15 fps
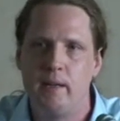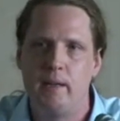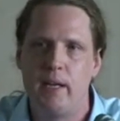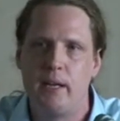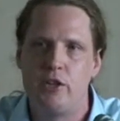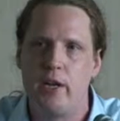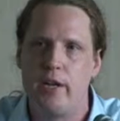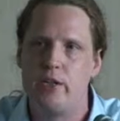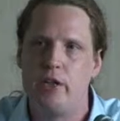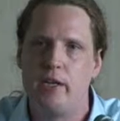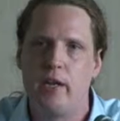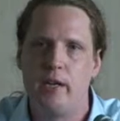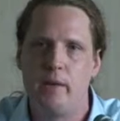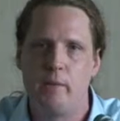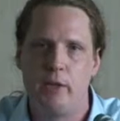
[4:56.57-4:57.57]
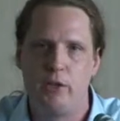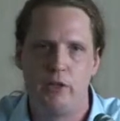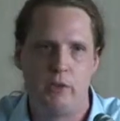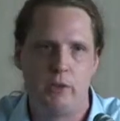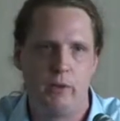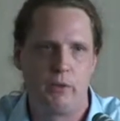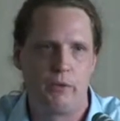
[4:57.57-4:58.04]
they're changing their
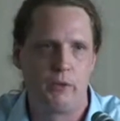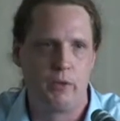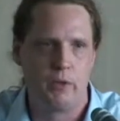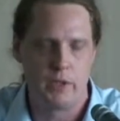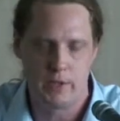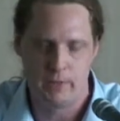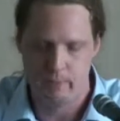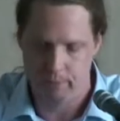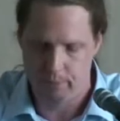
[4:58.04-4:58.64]
image, of course.